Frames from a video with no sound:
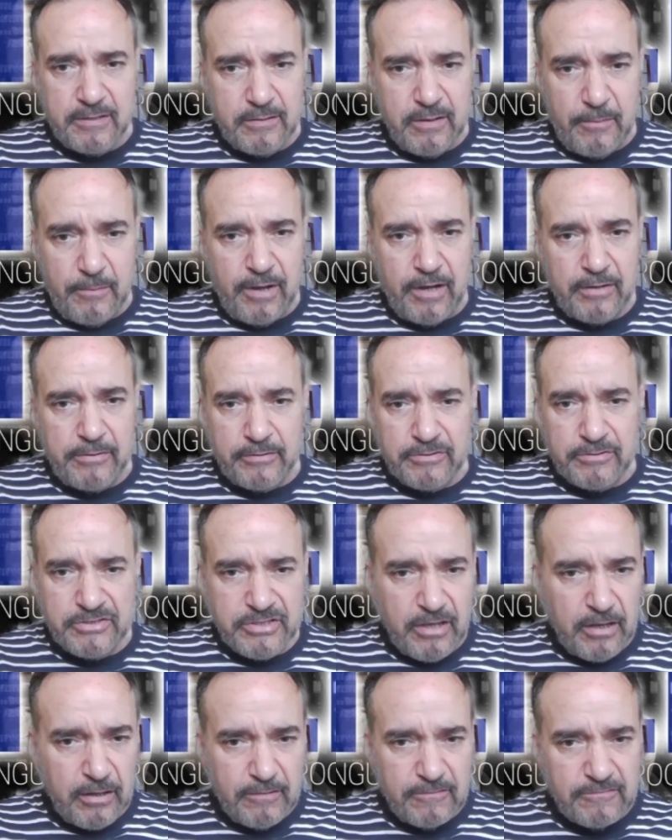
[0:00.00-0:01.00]
about
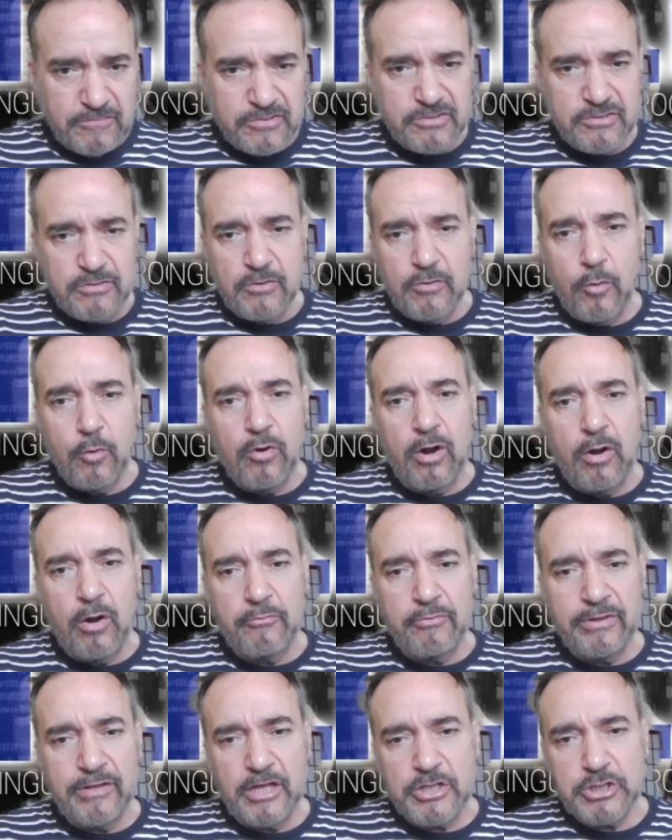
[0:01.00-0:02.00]
yourselves or our
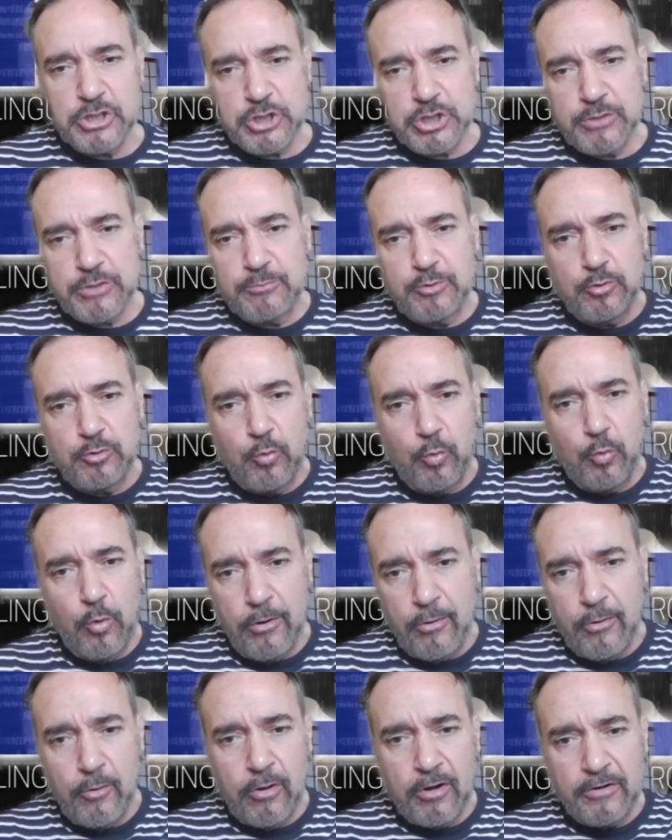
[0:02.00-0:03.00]
relationship to the
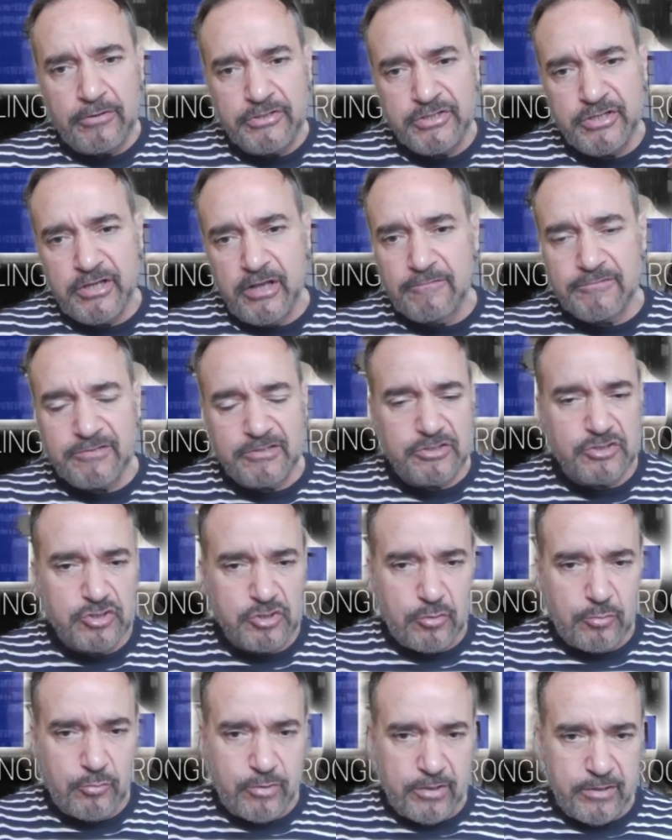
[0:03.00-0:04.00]
world, ourselves, and
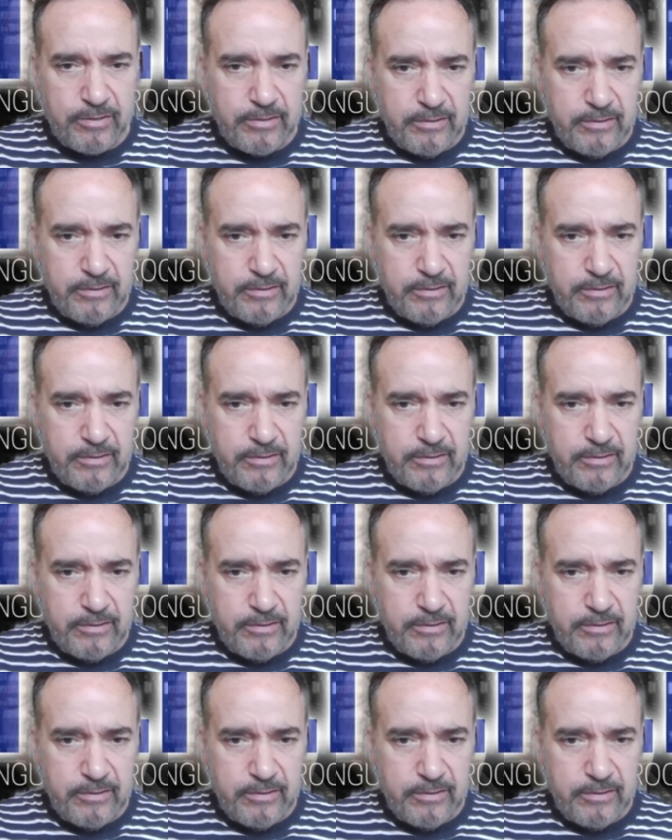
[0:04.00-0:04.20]
so on.